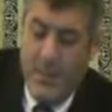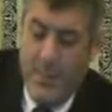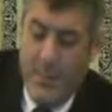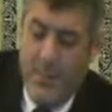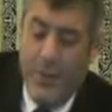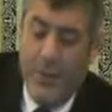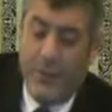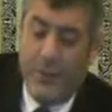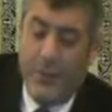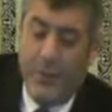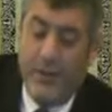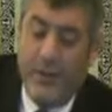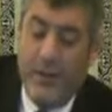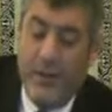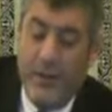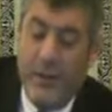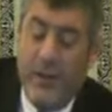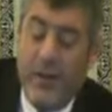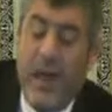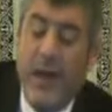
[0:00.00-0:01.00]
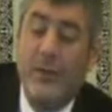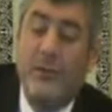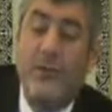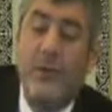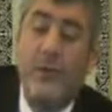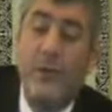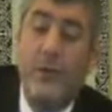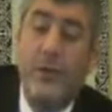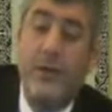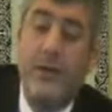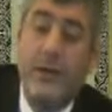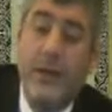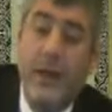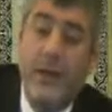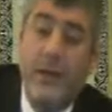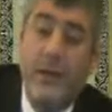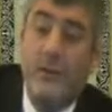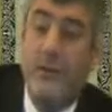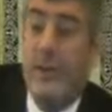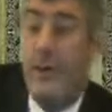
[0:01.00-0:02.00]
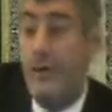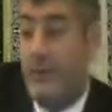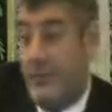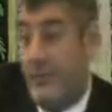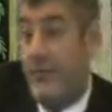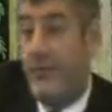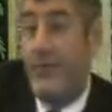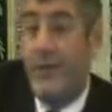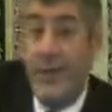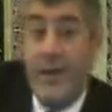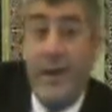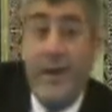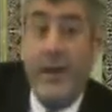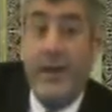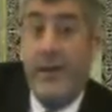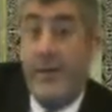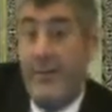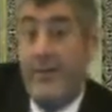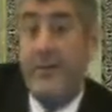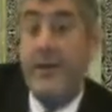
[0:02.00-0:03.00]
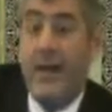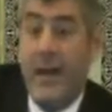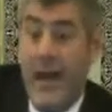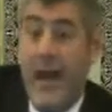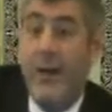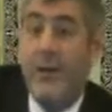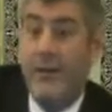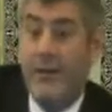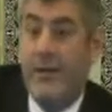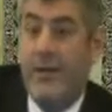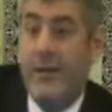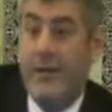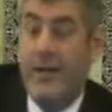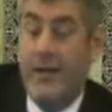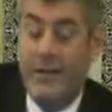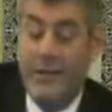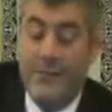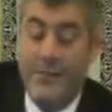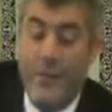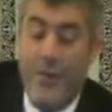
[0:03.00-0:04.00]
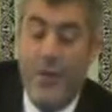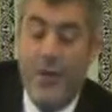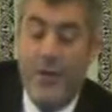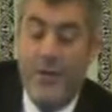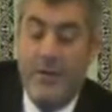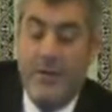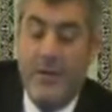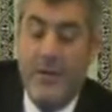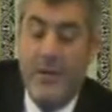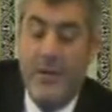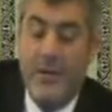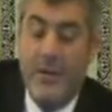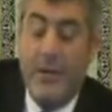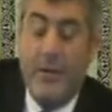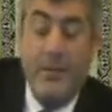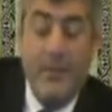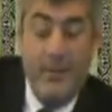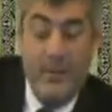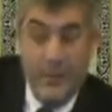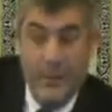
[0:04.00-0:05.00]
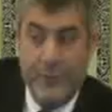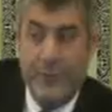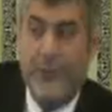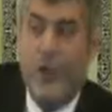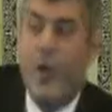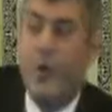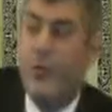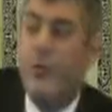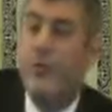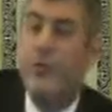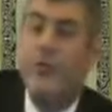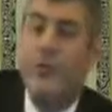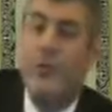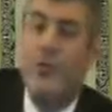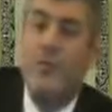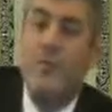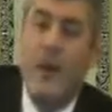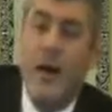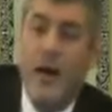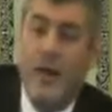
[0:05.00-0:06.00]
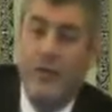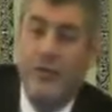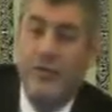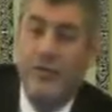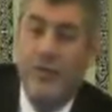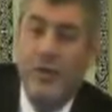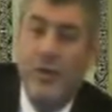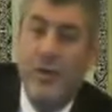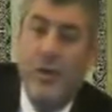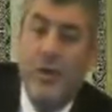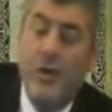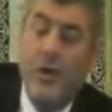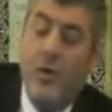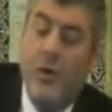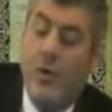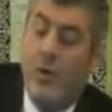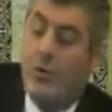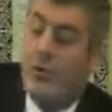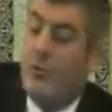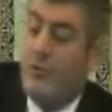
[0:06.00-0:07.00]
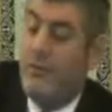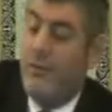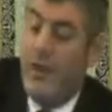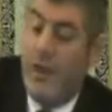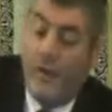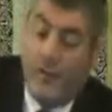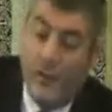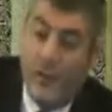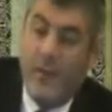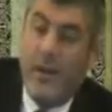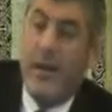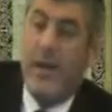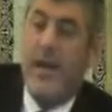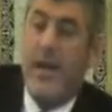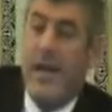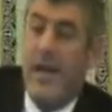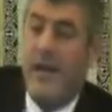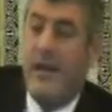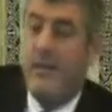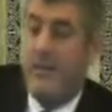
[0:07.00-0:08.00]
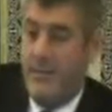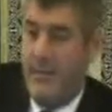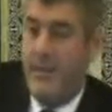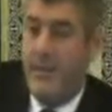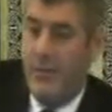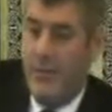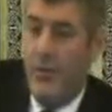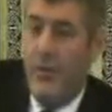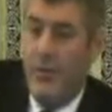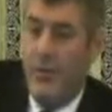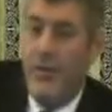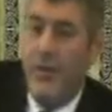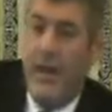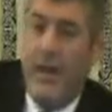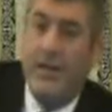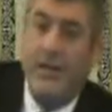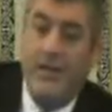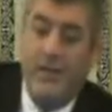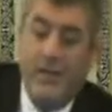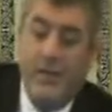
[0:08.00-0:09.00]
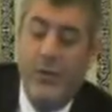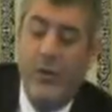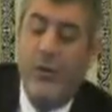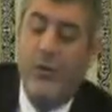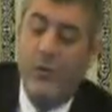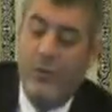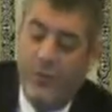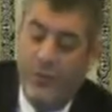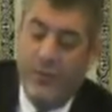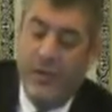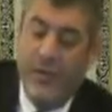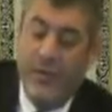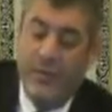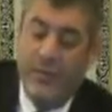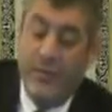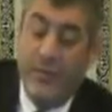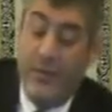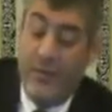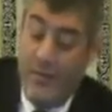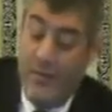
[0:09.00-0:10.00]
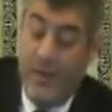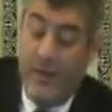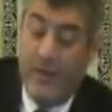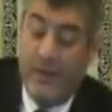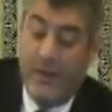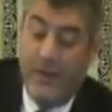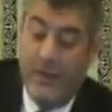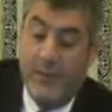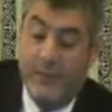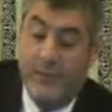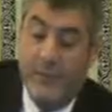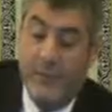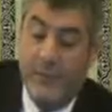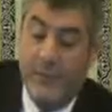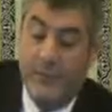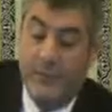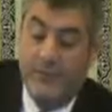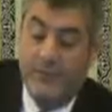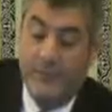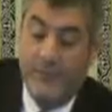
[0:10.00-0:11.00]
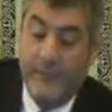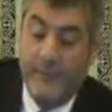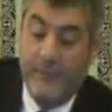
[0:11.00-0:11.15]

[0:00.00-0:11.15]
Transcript: A person allowed to look at her, well, to see her is in a house he cannot avoid, but to focus too much or to take from her hand and all the other laws, he has to be very careful.